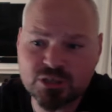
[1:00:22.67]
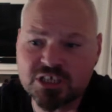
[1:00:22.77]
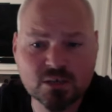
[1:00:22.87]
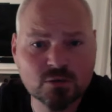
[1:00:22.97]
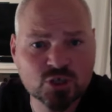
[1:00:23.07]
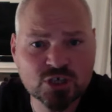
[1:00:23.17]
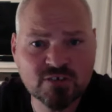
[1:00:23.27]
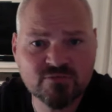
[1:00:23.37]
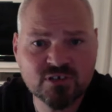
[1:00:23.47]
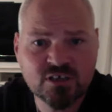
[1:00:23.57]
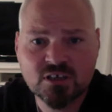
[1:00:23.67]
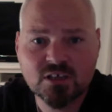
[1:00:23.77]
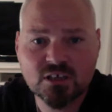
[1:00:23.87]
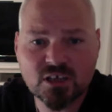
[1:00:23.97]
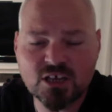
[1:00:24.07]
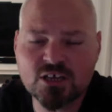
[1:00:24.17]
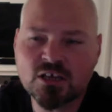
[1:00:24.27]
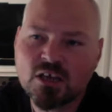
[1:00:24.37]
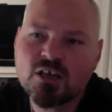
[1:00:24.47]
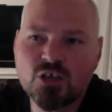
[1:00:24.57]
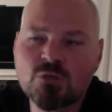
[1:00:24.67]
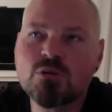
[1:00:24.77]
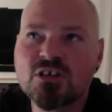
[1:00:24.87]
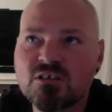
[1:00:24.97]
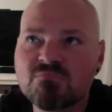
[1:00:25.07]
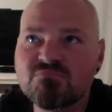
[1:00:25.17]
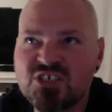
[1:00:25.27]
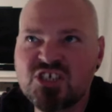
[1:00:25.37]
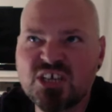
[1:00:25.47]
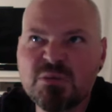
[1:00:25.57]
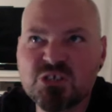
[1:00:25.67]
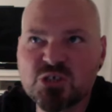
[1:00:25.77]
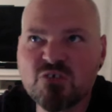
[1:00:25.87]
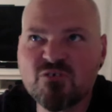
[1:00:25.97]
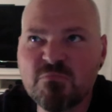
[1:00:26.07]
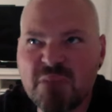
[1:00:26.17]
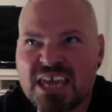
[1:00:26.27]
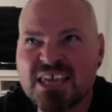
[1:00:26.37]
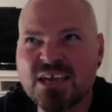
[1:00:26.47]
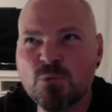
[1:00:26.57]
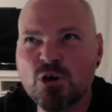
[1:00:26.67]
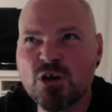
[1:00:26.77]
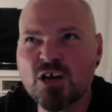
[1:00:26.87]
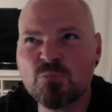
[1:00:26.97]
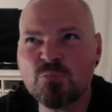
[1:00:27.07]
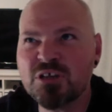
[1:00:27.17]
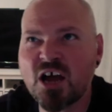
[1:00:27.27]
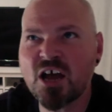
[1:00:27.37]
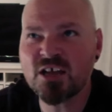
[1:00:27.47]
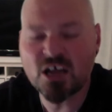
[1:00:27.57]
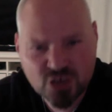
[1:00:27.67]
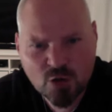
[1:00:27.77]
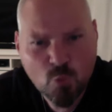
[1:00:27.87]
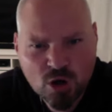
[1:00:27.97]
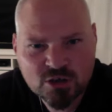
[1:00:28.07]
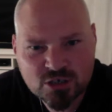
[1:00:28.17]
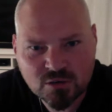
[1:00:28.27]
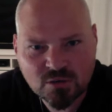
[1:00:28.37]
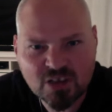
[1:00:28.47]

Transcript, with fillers: the tilt shift you can jimmy stuff and make it work, but I, I, don't want to.